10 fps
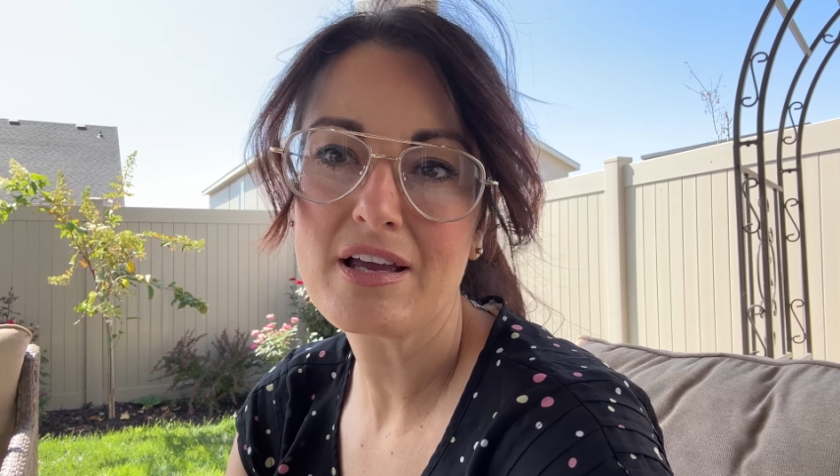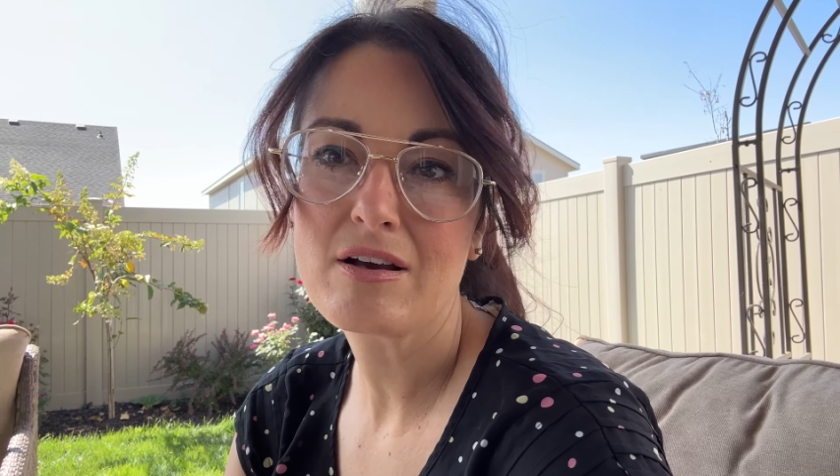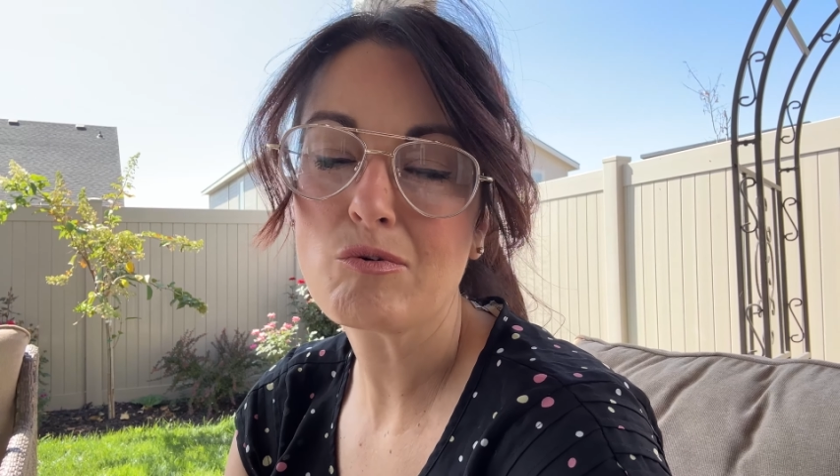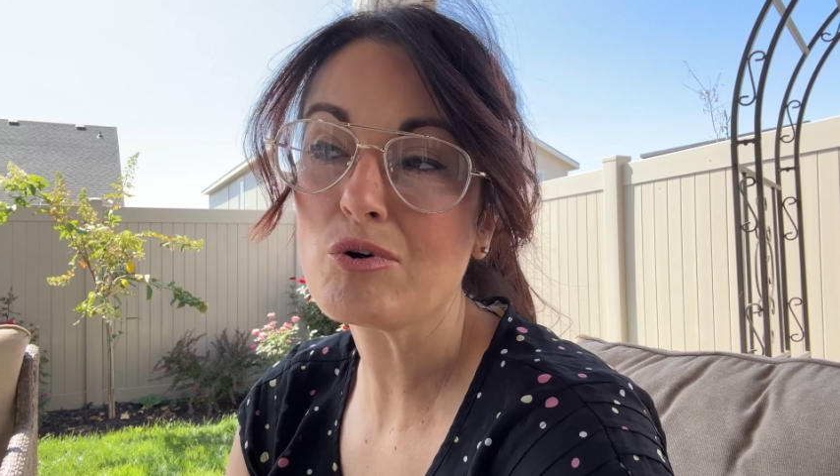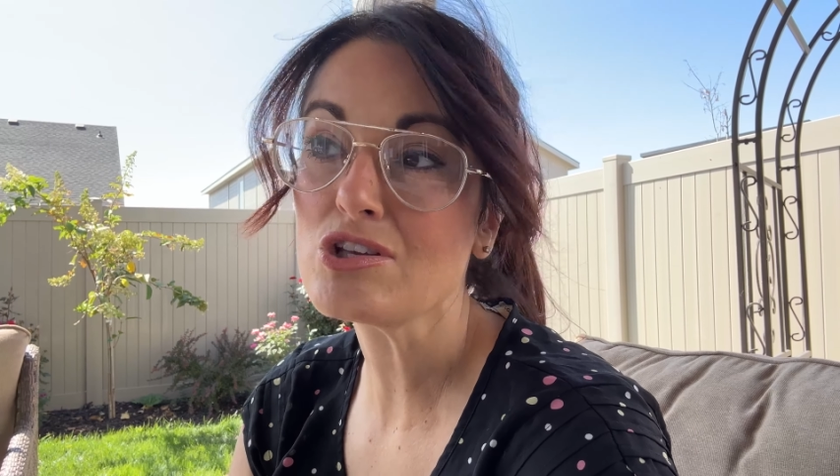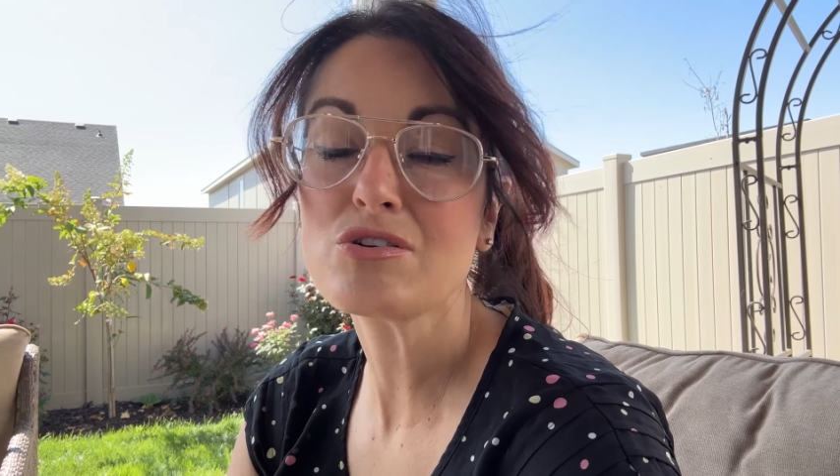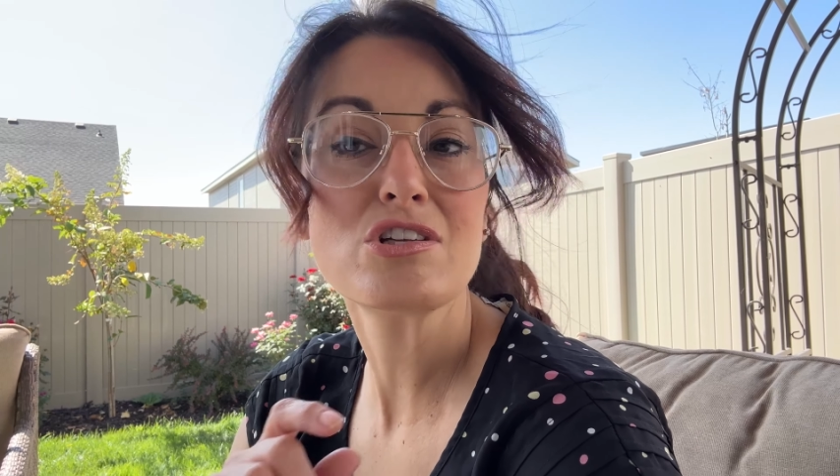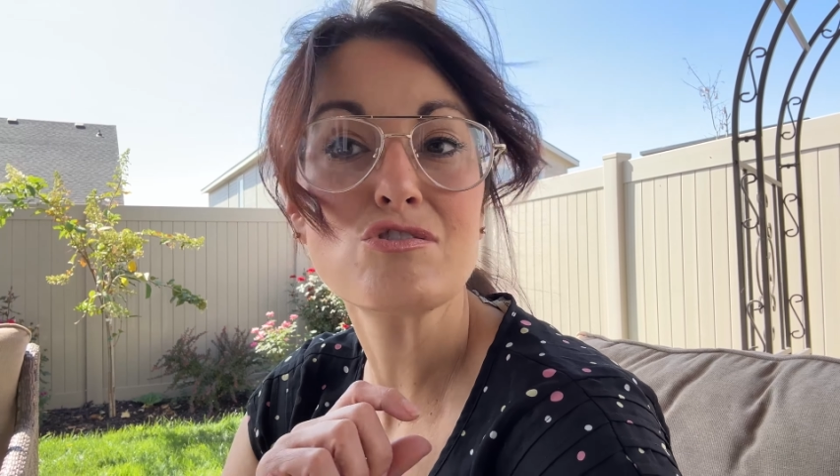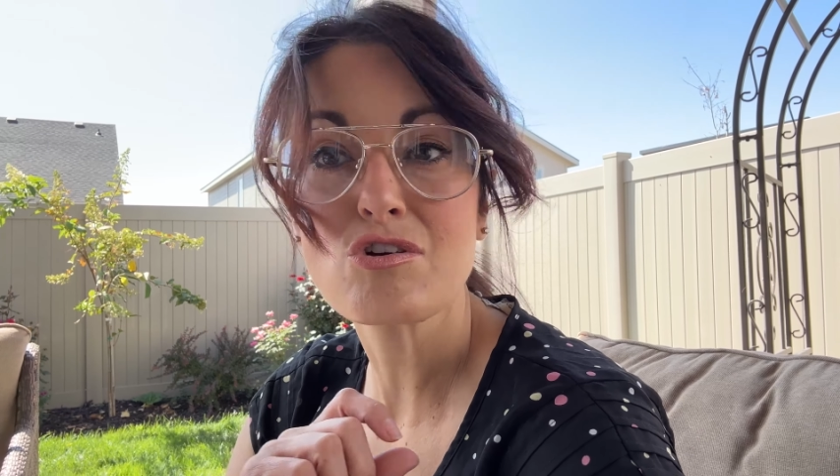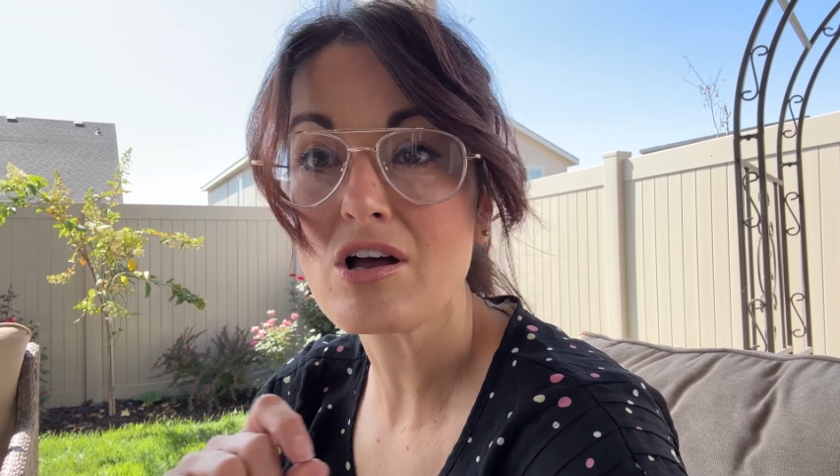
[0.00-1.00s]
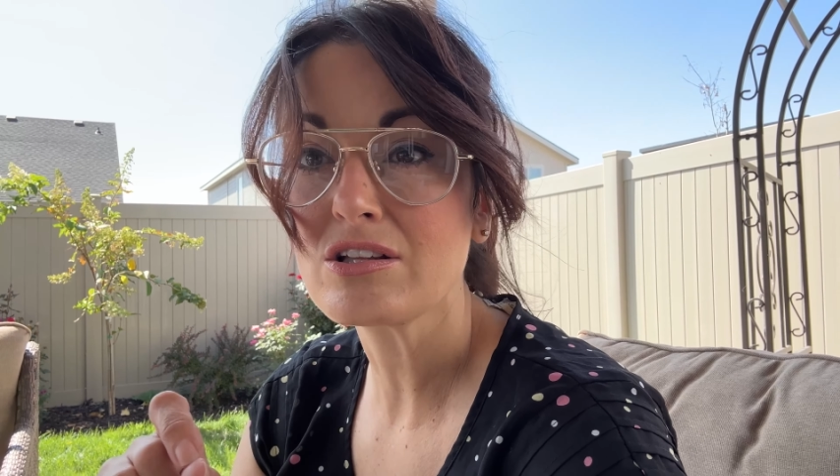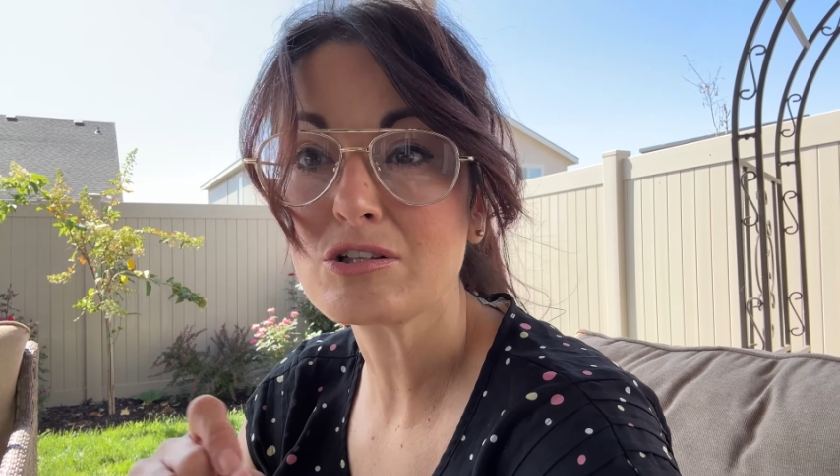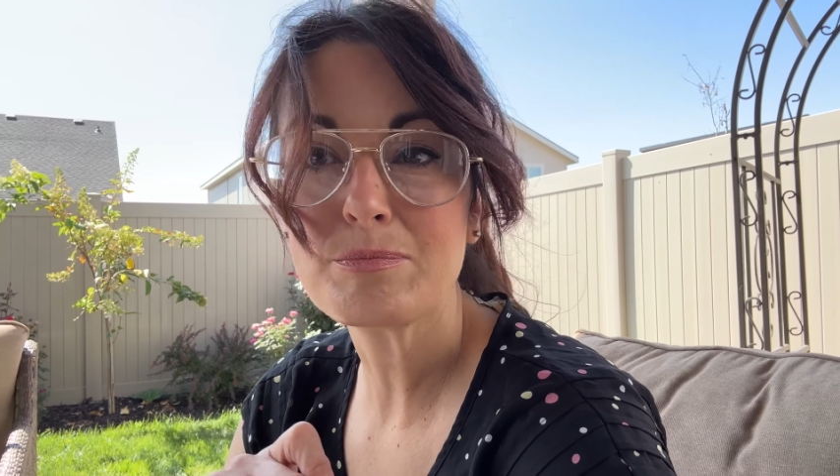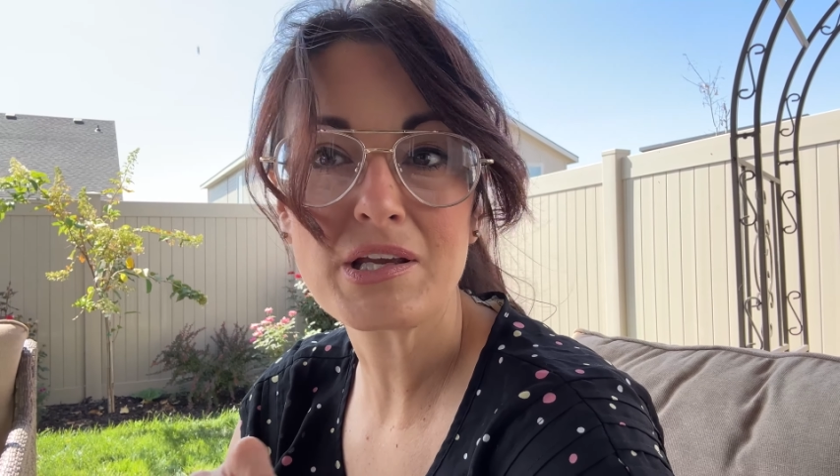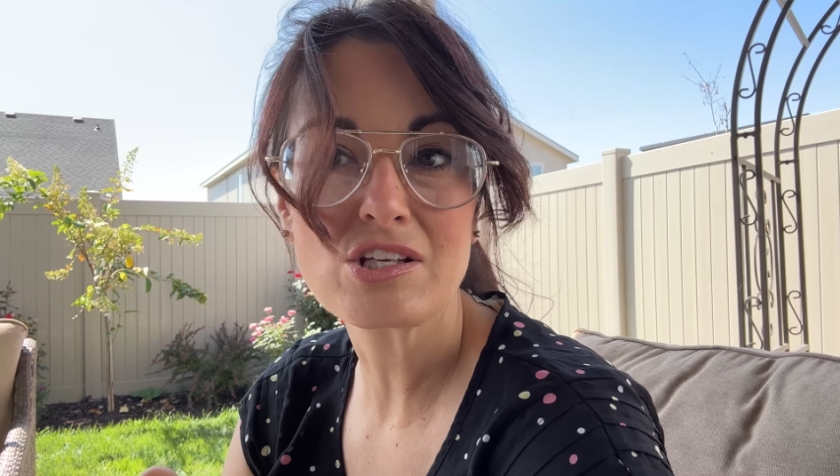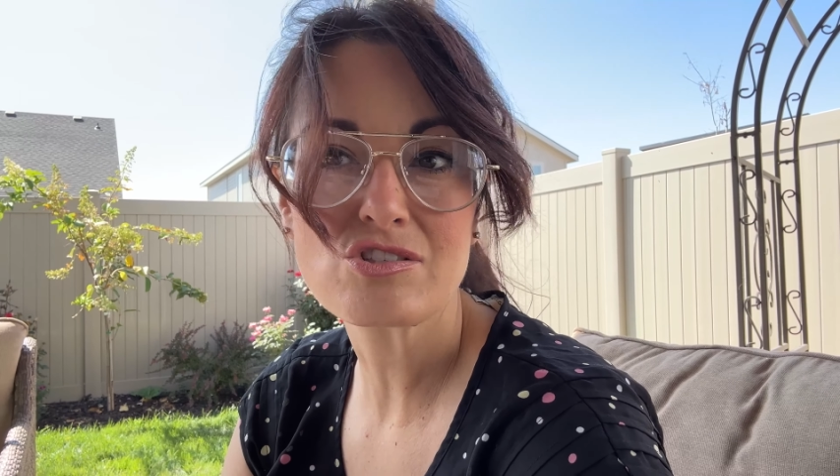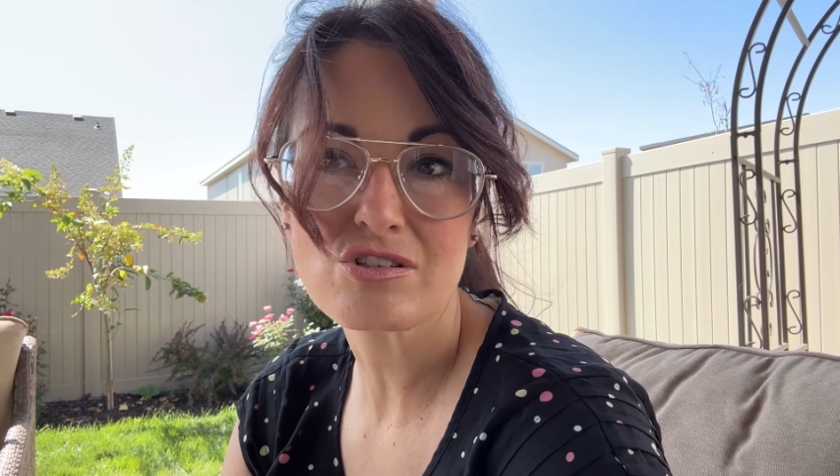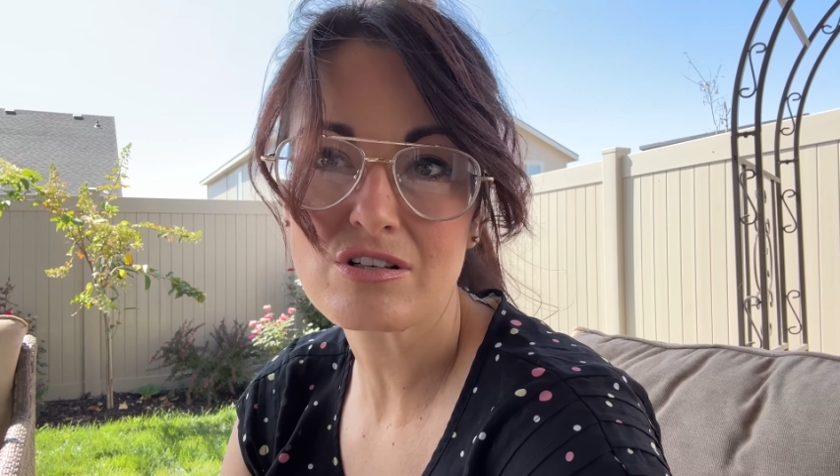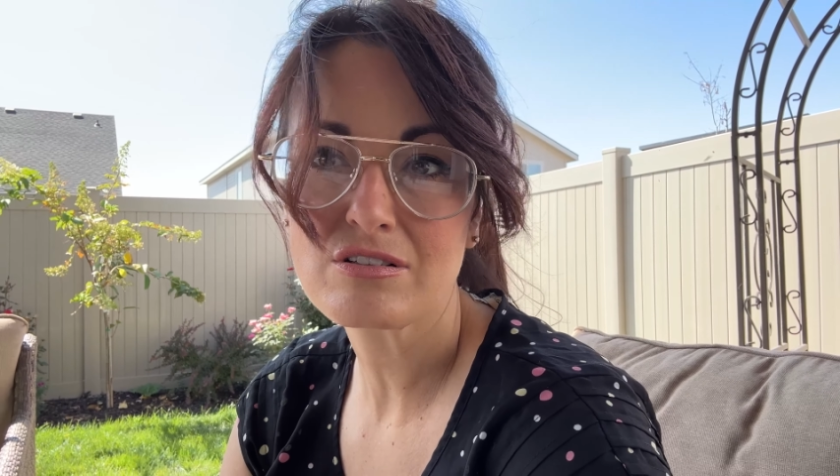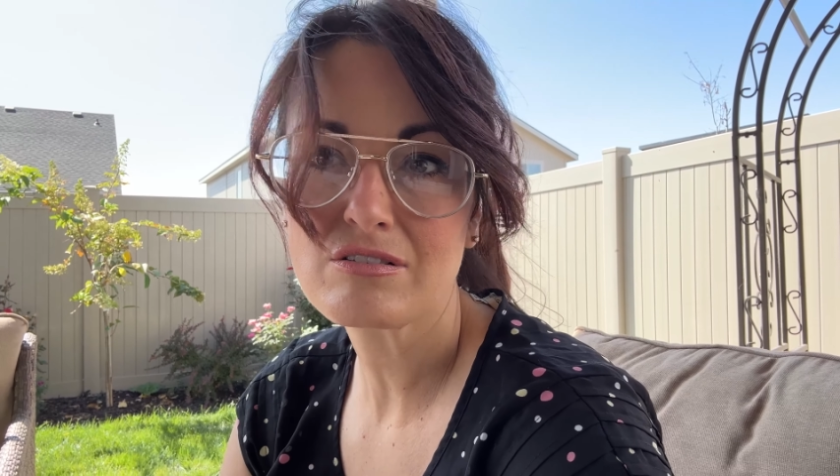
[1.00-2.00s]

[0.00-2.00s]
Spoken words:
Or you can draw a little picture